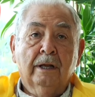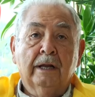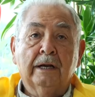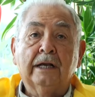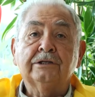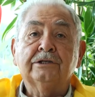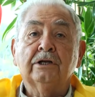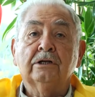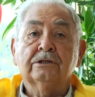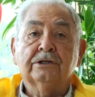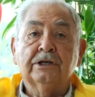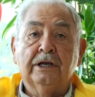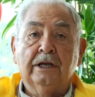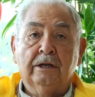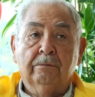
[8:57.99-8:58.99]
And I still
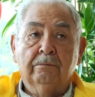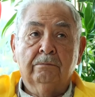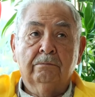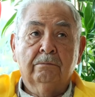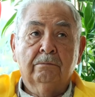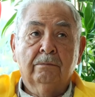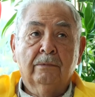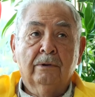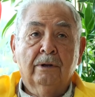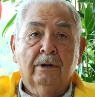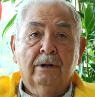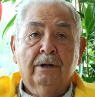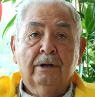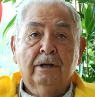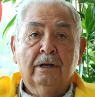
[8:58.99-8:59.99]
see him.
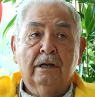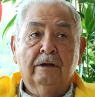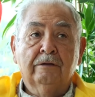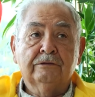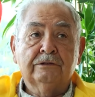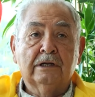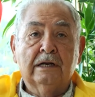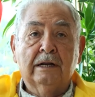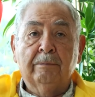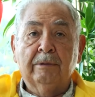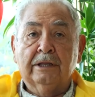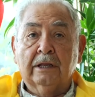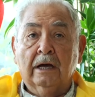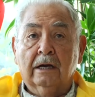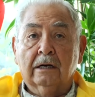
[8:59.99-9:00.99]
He lives in
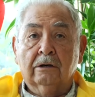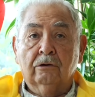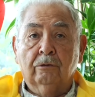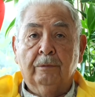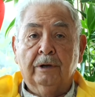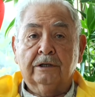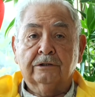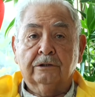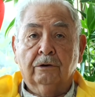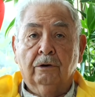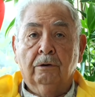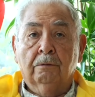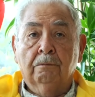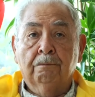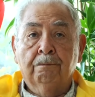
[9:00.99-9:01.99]
Unedited, New
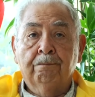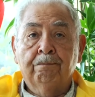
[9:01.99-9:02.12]
Mexico.